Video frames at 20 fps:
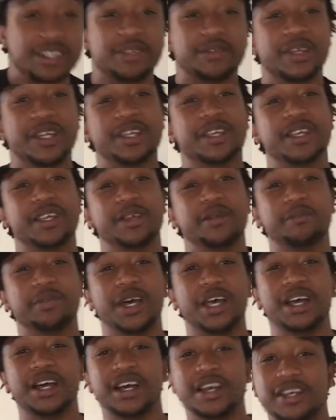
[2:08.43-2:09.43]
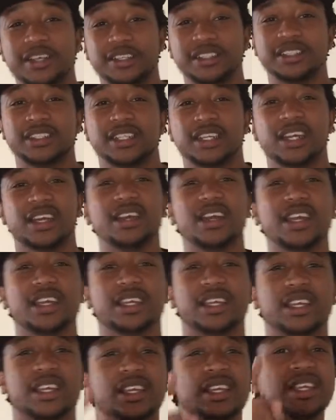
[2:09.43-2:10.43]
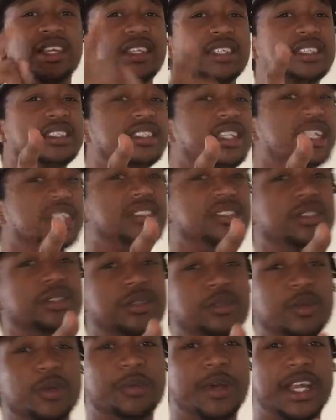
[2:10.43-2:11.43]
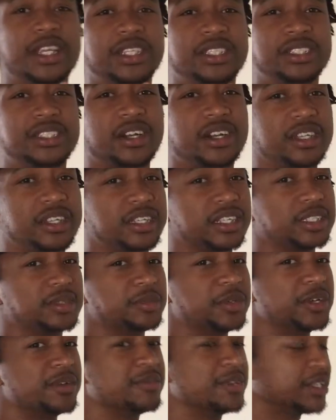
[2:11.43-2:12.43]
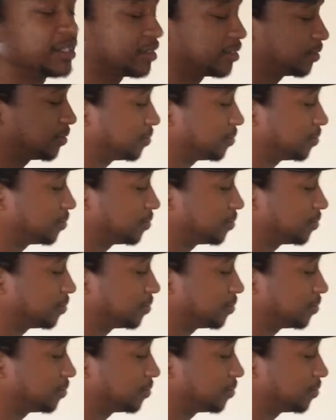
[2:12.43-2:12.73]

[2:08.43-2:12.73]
get wet. But uh, all right, stay tuned. We're about to start the experiment.